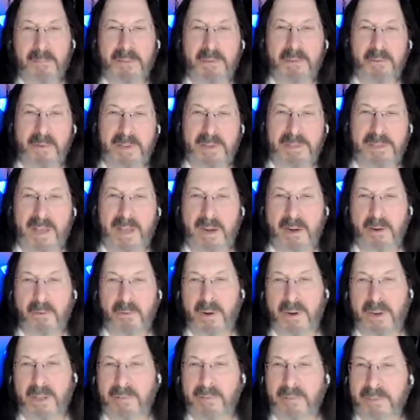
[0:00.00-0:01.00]
But the reason I don't
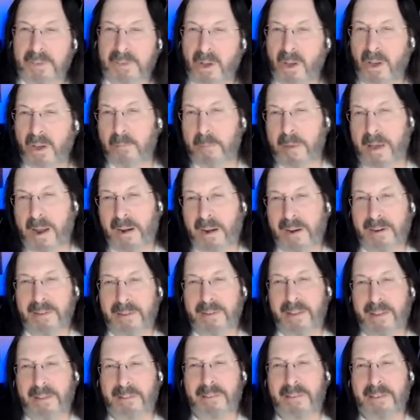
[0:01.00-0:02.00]
want to even talk about it
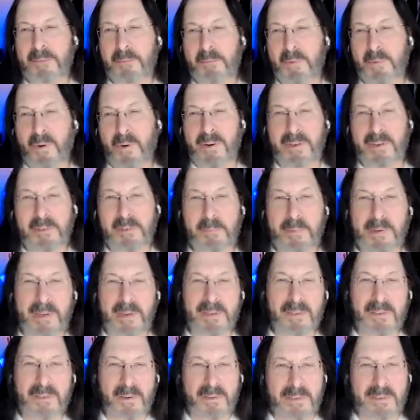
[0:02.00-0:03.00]
at this point is
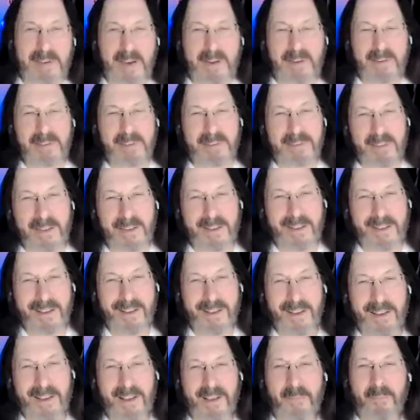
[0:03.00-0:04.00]
because our tendency
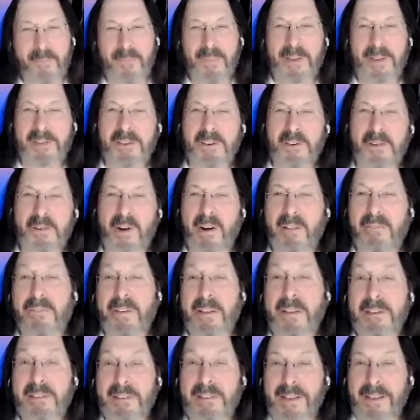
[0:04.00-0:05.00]
is to try to
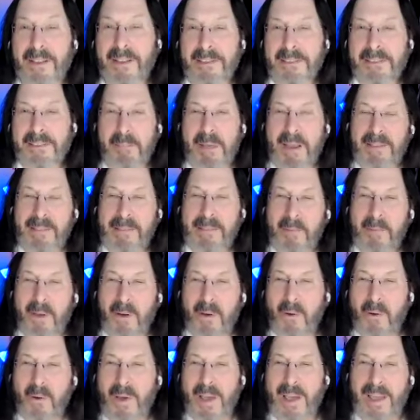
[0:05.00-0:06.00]
fix things and make them
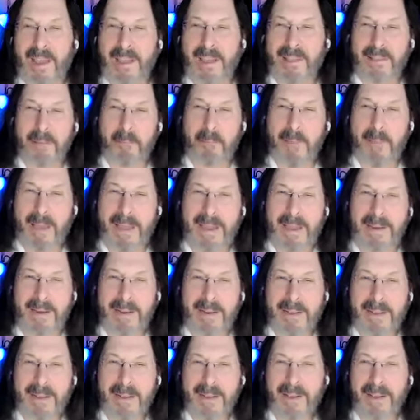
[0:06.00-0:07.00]
go away. And the main
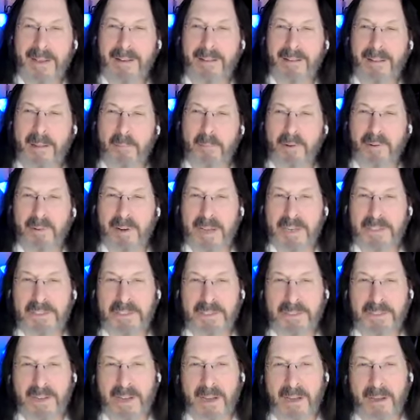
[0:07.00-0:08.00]

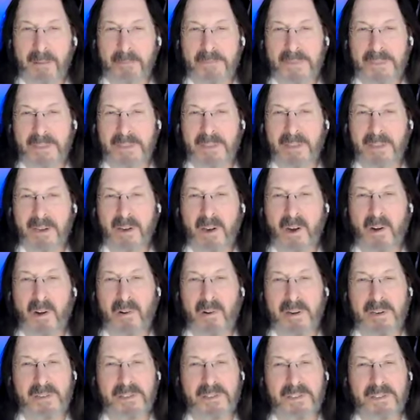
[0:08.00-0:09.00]
liberation comes in the
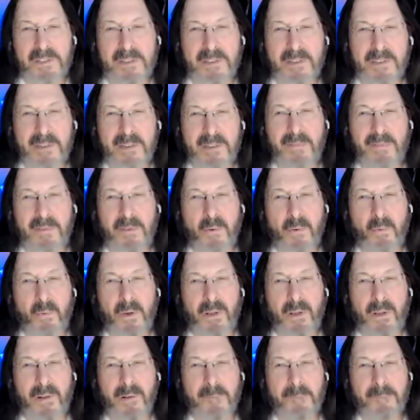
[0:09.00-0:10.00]
courage, if you
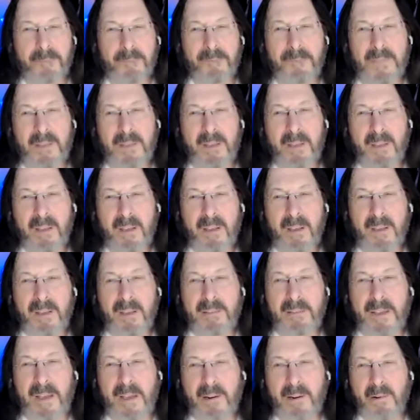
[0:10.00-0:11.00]
will,
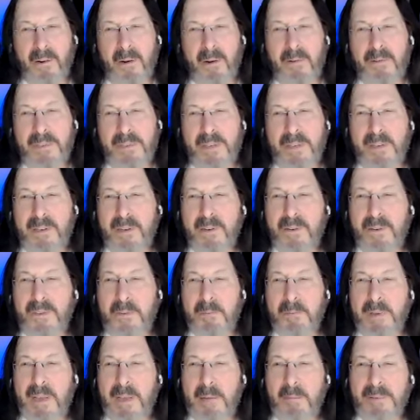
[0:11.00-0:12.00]
that grows in you to
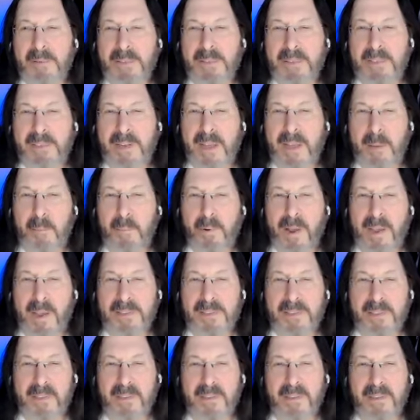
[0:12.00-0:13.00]
be able to stay
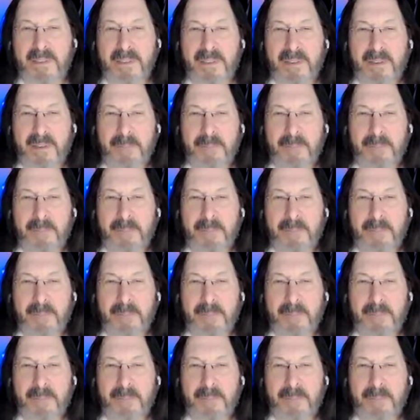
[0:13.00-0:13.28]
present